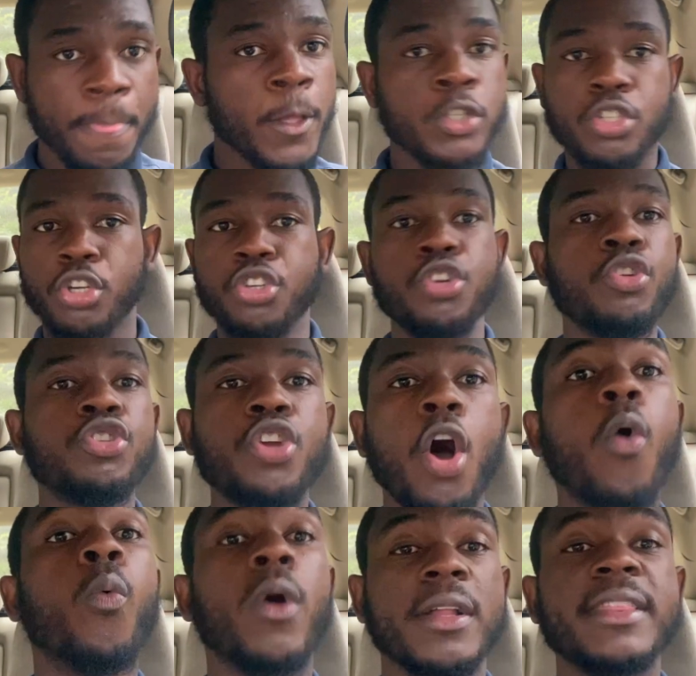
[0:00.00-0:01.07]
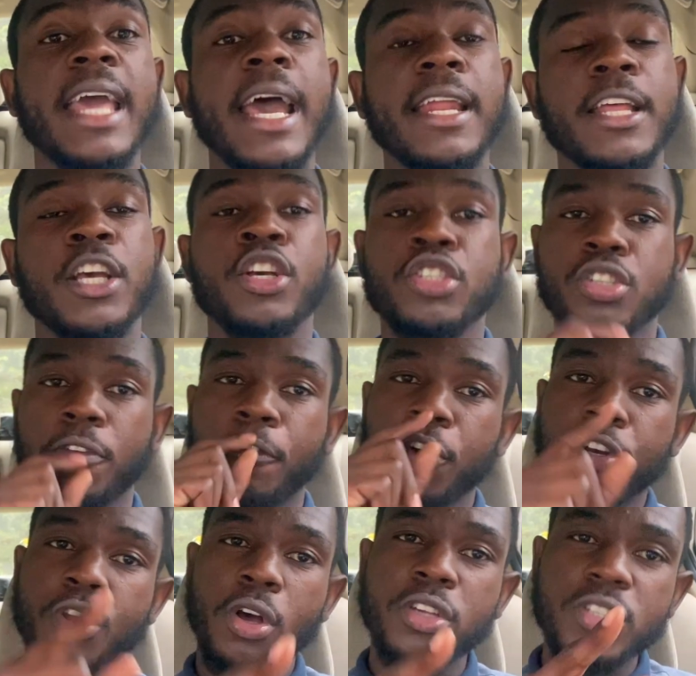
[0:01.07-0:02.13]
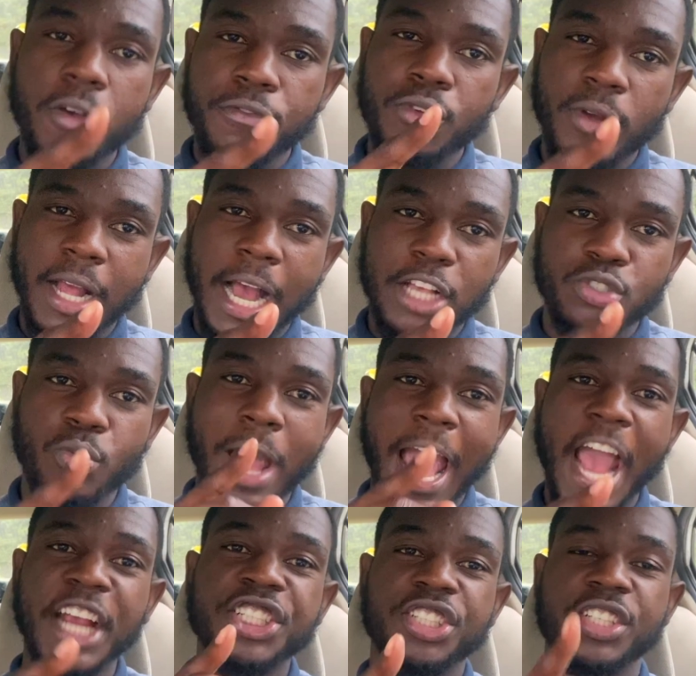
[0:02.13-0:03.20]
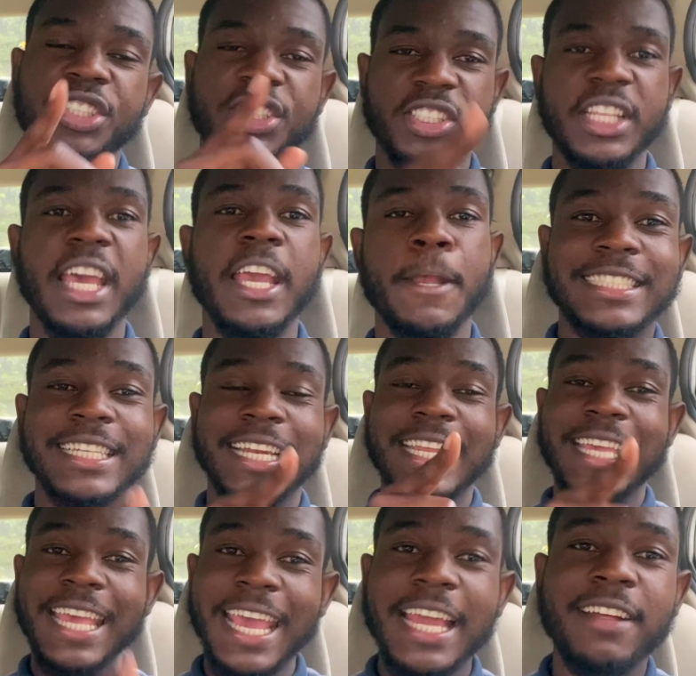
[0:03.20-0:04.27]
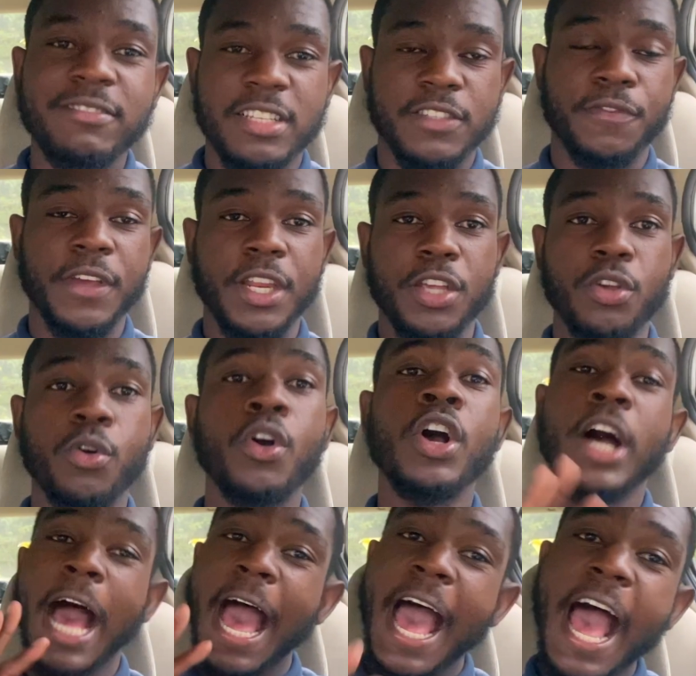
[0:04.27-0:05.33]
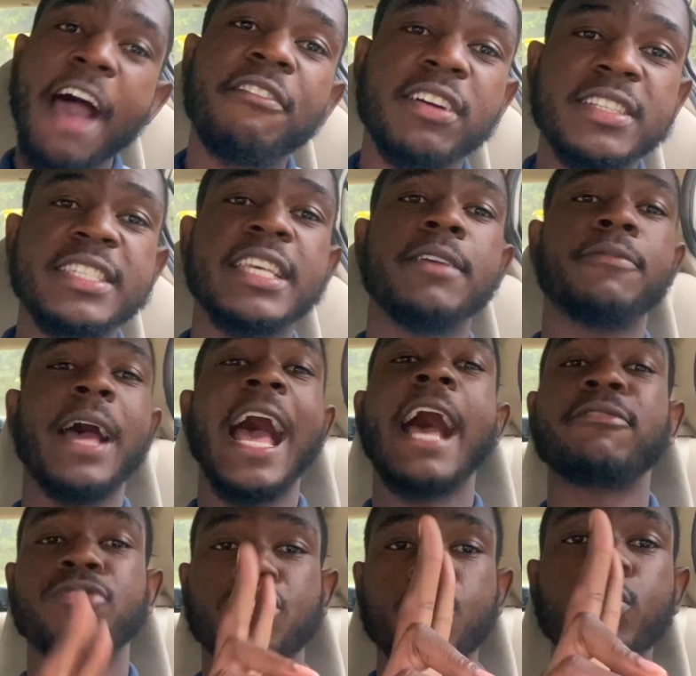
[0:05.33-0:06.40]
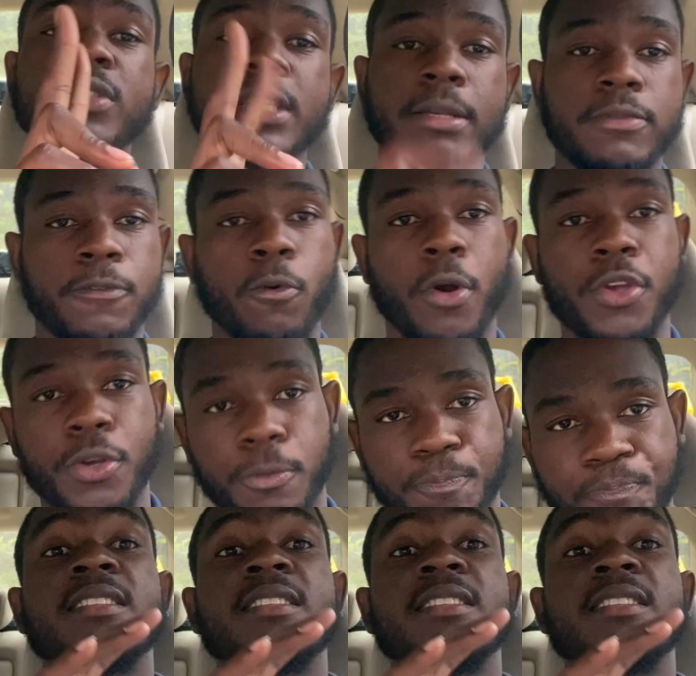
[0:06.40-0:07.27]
So you don't want that. So for those of you guys who actually stay to the end of this video, I have a tip. I have 2 tips for you.